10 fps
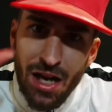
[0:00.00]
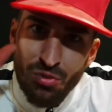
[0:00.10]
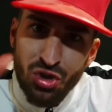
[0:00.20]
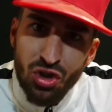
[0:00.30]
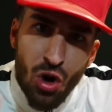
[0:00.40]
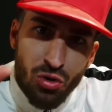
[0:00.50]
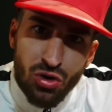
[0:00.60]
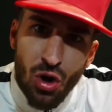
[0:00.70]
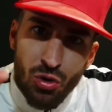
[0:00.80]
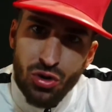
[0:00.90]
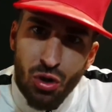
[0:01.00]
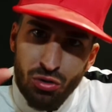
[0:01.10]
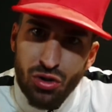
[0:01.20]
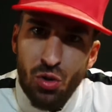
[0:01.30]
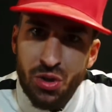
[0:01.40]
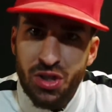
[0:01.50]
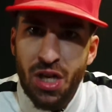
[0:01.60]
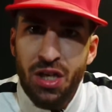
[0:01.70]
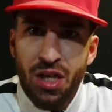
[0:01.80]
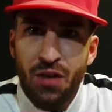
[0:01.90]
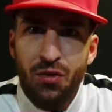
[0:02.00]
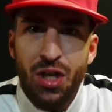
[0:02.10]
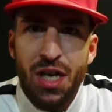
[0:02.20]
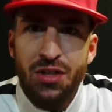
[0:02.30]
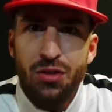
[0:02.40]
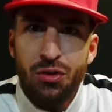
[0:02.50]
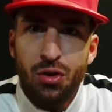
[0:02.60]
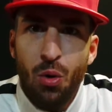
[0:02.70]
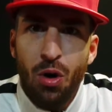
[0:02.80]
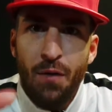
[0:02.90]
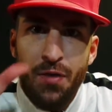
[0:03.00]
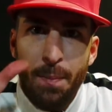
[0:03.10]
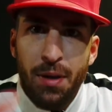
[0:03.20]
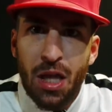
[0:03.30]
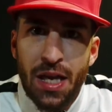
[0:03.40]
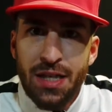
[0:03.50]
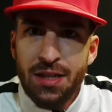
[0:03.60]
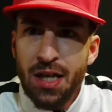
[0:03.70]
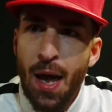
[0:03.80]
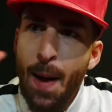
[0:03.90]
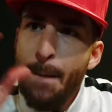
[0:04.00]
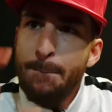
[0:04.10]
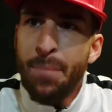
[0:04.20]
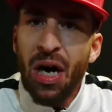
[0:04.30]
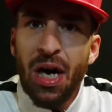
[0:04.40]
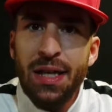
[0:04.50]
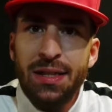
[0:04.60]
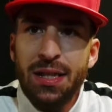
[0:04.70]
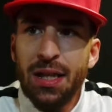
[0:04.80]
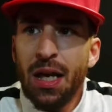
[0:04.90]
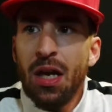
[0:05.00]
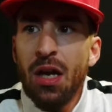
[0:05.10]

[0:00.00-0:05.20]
I am so excited to give you guys a new tour of the place, but